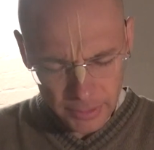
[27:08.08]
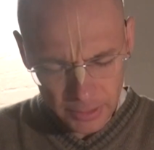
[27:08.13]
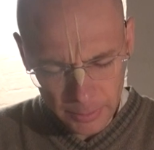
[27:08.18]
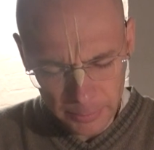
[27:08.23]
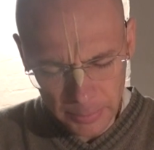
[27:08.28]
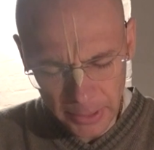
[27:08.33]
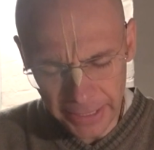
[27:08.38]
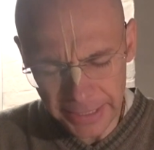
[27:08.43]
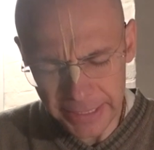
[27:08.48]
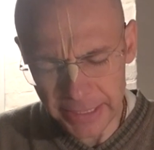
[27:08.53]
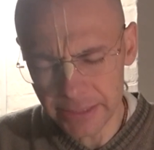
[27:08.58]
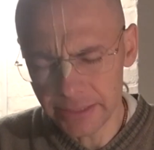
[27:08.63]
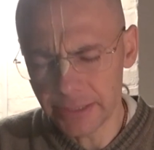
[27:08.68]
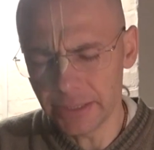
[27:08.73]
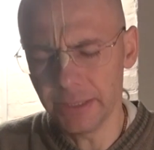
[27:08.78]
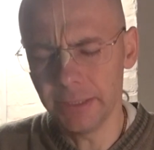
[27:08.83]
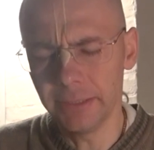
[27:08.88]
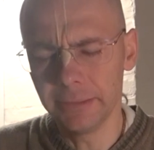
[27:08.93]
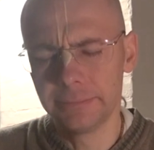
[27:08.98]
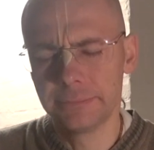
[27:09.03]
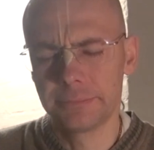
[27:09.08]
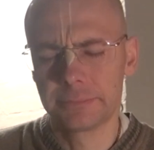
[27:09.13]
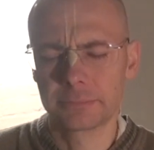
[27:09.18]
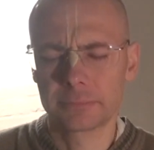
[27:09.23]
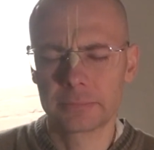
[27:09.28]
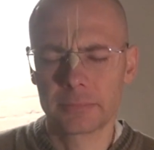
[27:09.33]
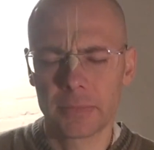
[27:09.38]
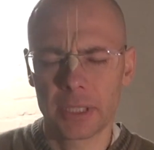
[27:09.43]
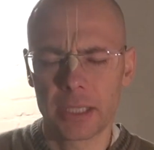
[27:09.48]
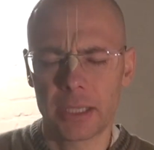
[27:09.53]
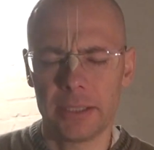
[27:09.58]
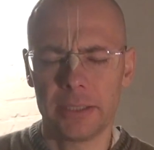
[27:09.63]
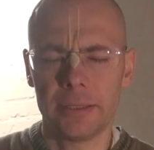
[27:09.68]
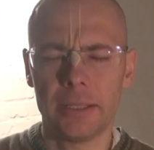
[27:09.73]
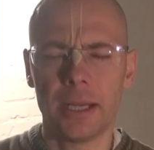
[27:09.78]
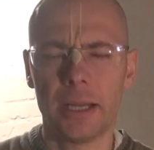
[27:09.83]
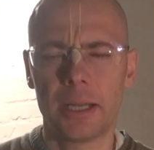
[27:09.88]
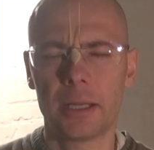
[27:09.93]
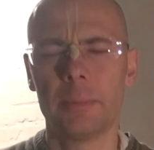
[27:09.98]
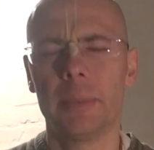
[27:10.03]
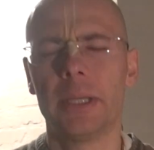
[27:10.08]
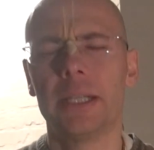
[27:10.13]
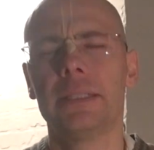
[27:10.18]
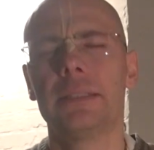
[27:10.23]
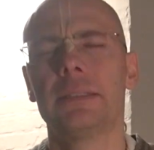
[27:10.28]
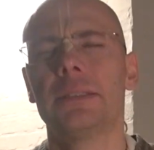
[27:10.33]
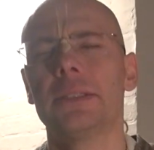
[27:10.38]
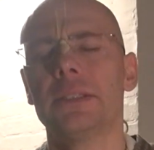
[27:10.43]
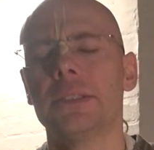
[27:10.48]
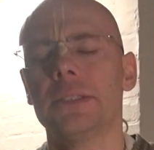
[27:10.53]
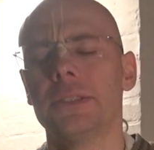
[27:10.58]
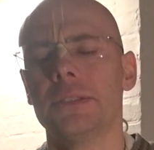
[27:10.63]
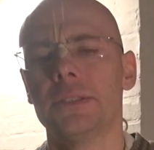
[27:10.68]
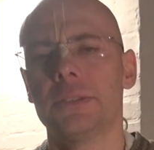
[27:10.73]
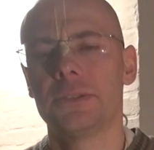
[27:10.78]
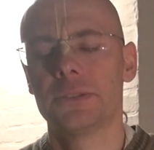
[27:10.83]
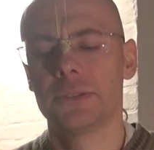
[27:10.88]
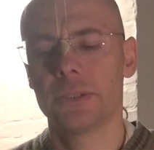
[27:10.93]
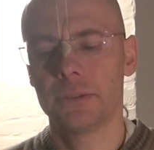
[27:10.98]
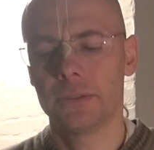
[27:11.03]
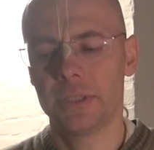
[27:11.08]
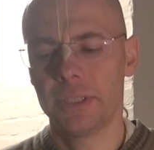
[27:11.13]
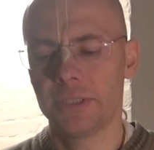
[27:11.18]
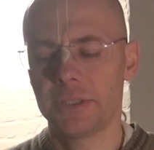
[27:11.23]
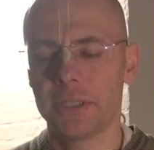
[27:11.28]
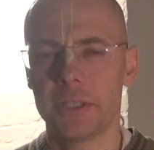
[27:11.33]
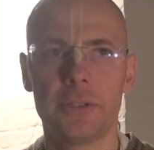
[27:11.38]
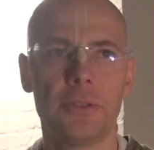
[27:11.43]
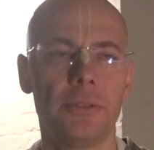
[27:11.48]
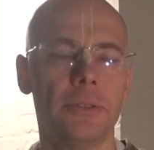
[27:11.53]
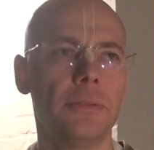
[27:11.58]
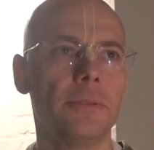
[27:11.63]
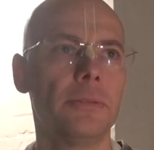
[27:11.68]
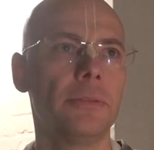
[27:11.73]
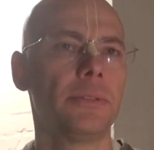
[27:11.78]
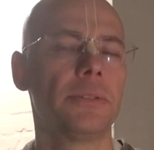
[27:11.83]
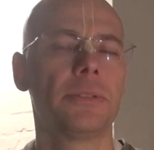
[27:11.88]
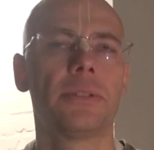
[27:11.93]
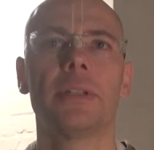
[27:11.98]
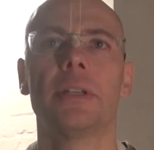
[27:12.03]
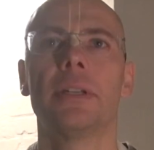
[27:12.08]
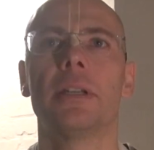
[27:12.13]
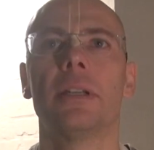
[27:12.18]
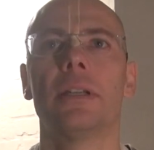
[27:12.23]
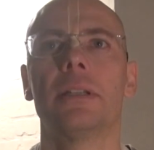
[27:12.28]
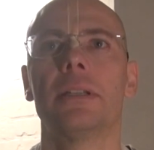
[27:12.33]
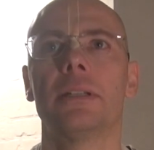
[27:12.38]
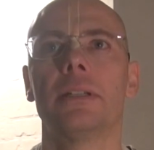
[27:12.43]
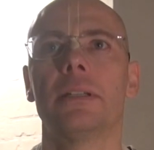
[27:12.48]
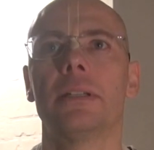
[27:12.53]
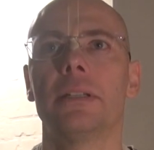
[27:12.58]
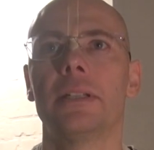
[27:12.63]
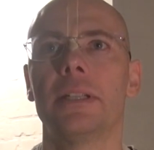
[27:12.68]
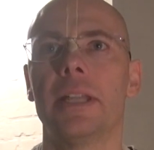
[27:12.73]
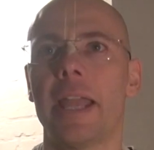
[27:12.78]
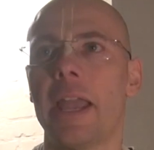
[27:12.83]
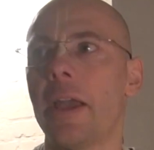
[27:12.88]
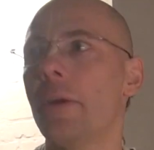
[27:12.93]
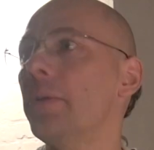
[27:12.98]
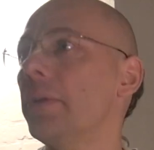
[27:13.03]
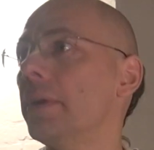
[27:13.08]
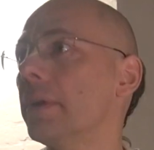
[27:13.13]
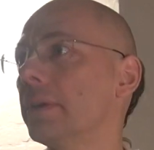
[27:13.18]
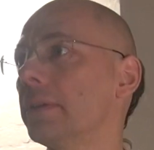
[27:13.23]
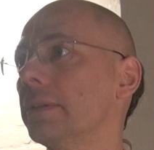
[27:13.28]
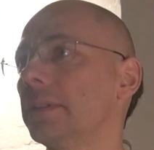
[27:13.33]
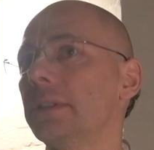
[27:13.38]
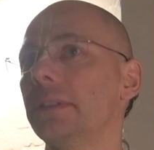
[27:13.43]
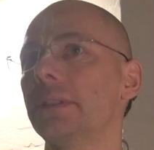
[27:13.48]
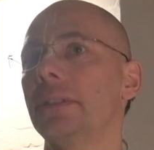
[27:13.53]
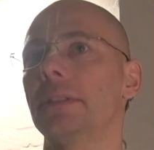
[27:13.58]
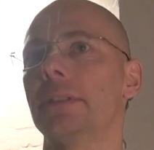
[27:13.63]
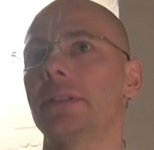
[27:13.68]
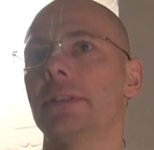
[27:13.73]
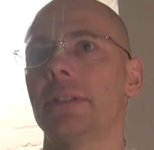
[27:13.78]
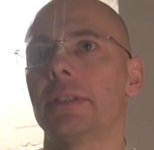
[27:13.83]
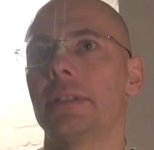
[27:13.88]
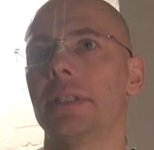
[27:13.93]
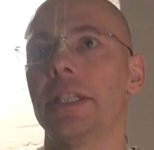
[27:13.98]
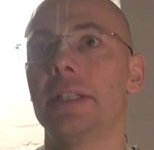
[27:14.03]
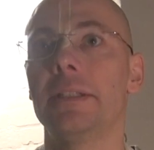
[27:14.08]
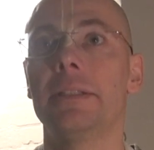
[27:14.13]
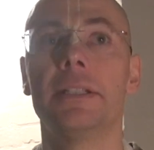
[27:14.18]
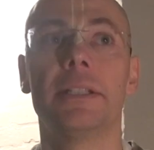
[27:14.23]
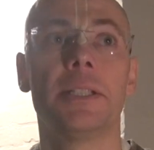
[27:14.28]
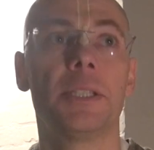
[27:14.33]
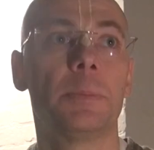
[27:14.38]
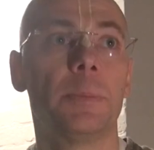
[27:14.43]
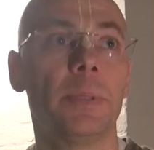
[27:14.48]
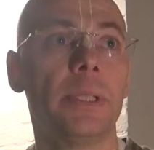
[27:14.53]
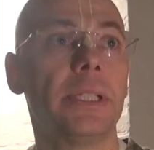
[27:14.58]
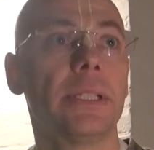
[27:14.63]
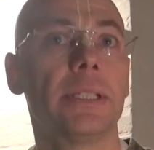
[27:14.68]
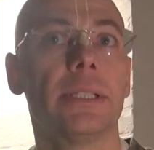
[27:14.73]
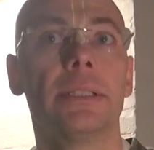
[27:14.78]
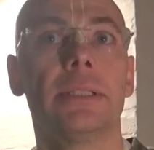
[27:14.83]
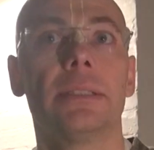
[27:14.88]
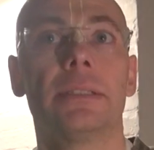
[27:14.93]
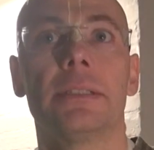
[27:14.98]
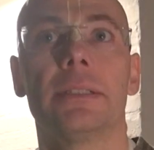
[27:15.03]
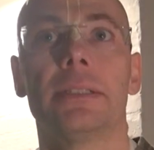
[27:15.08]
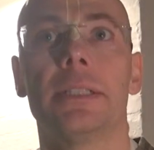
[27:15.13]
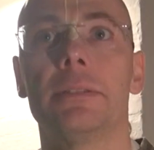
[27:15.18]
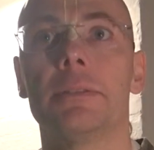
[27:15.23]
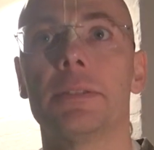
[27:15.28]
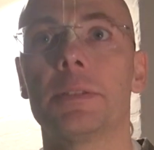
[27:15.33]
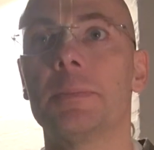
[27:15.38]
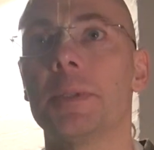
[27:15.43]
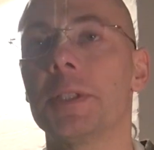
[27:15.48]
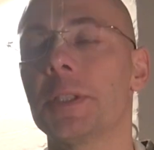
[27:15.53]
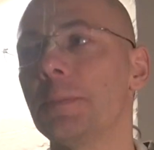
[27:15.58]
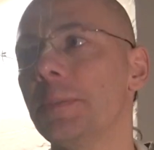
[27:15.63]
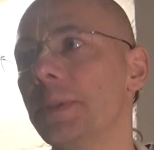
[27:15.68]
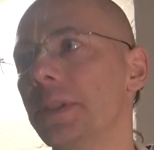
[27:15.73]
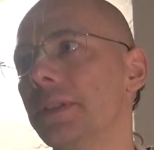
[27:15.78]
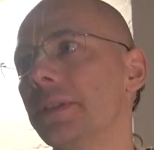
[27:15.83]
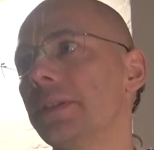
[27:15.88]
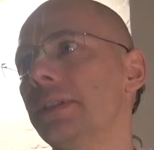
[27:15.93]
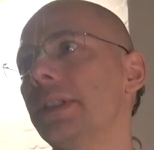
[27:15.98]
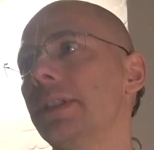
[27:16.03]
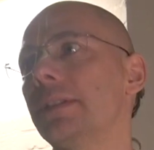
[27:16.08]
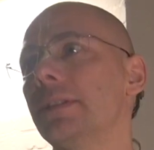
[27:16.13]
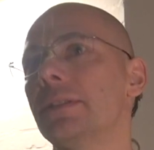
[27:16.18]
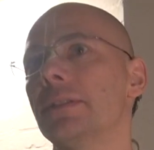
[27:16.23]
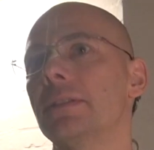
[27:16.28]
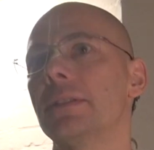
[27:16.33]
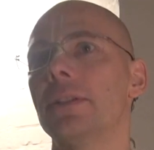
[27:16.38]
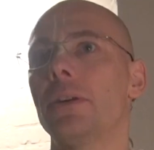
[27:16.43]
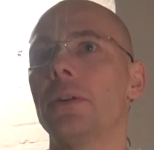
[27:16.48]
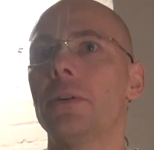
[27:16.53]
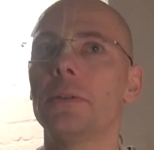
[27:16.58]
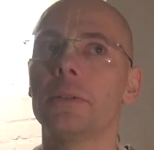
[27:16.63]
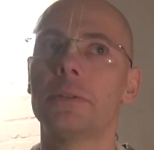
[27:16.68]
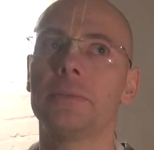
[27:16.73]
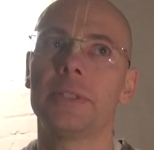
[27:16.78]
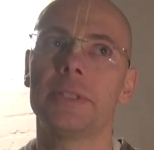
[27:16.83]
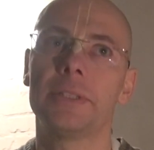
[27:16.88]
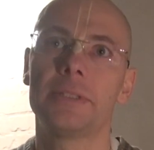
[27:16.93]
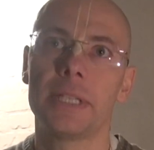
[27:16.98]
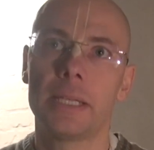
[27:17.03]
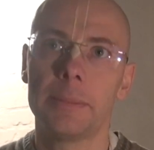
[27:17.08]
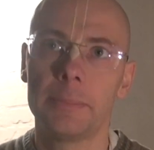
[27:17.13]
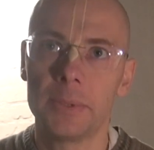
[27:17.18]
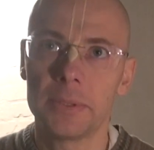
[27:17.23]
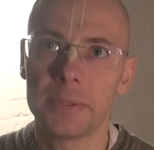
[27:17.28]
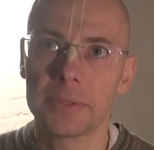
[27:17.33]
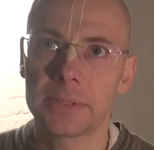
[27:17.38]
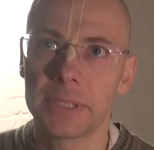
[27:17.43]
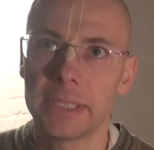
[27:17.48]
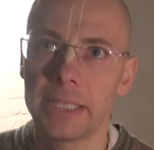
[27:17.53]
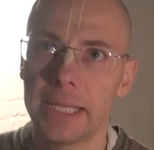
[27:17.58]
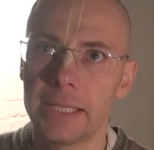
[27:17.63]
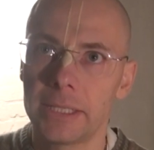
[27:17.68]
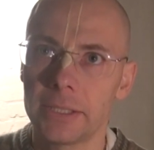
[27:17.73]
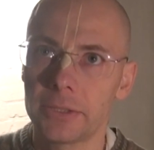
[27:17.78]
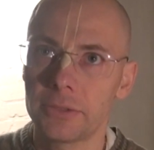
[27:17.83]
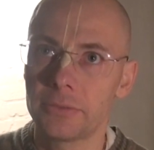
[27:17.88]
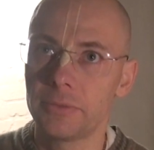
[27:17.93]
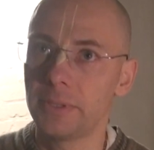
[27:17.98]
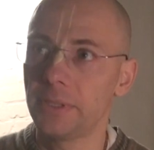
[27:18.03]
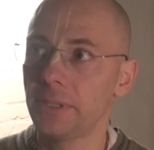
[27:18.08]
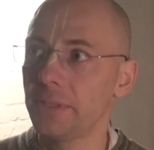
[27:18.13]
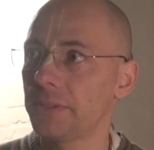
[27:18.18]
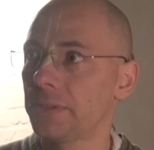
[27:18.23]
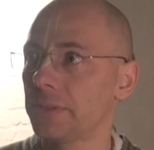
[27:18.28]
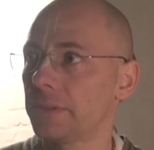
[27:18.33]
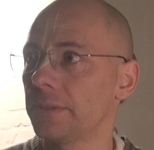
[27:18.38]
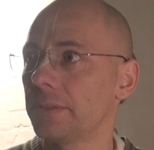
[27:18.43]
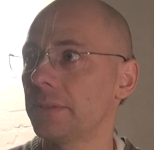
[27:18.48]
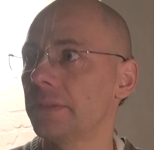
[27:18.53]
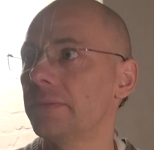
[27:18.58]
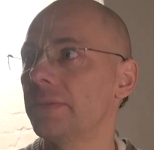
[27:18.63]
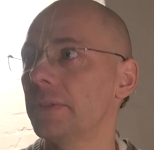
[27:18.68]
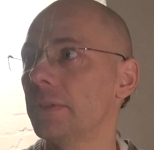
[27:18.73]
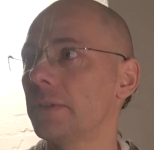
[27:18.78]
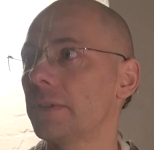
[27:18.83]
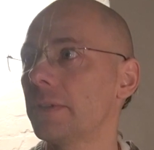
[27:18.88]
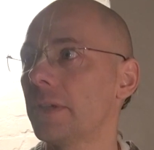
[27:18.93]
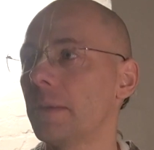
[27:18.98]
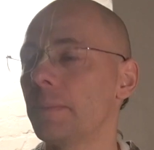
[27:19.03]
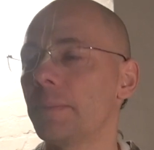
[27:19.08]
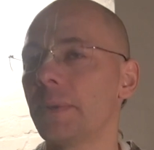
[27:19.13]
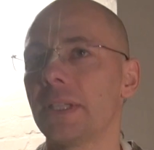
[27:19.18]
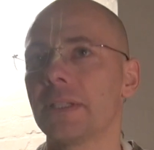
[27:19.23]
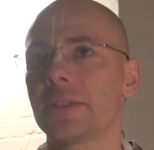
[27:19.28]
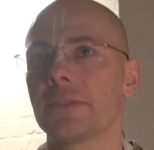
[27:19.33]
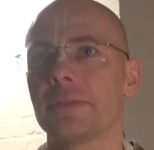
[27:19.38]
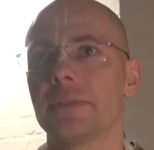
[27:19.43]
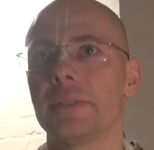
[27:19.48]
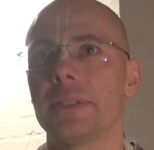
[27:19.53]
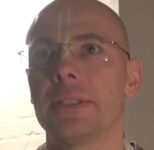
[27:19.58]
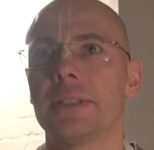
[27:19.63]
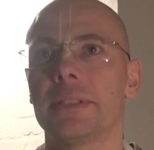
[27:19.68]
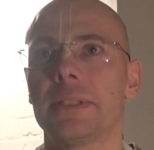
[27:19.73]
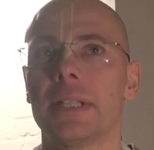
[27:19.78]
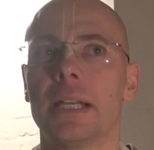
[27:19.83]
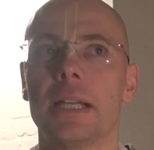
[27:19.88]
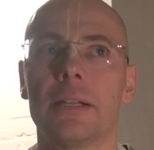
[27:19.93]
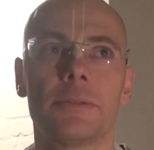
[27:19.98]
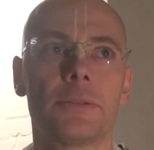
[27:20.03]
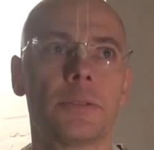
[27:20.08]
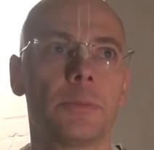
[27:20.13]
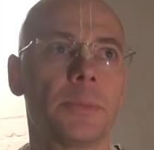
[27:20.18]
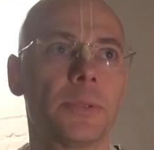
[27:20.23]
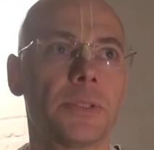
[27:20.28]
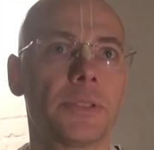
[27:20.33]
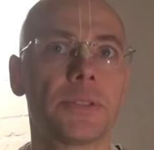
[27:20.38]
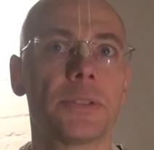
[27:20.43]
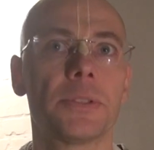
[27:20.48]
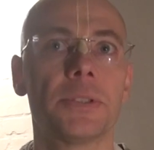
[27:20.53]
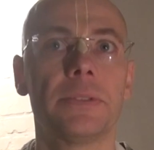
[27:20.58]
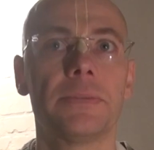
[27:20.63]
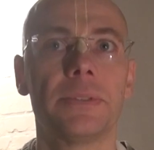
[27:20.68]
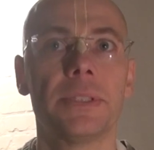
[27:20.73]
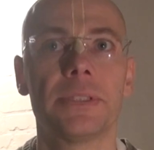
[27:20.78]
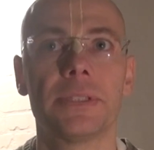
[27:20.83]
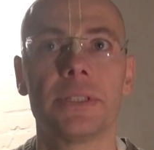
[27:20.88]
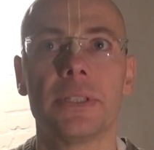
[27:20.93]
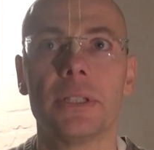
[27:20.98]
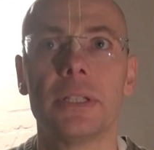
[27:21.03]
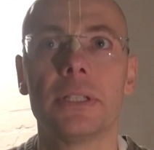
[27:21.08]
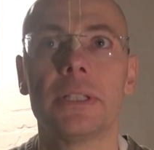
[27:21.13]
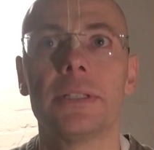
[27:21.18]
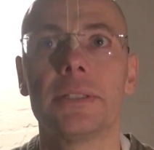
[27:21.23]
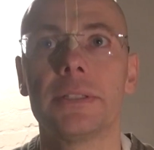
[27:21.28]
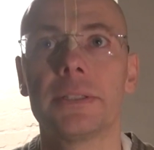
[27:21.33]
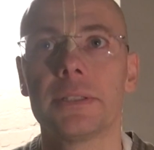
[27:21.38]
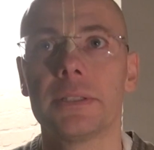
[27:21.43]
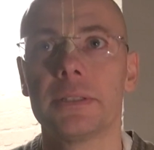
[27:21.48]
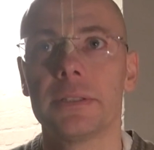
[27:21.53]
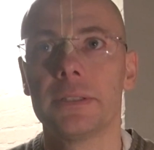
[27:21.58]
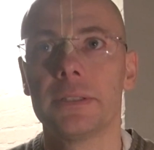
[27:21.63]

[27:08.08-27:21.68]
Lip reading: piety and dharma, so it's a huge area. India is big, and it was much bigger then. And all over the temples they had a tradition, a very complex tradition, how to preserve this knowledge.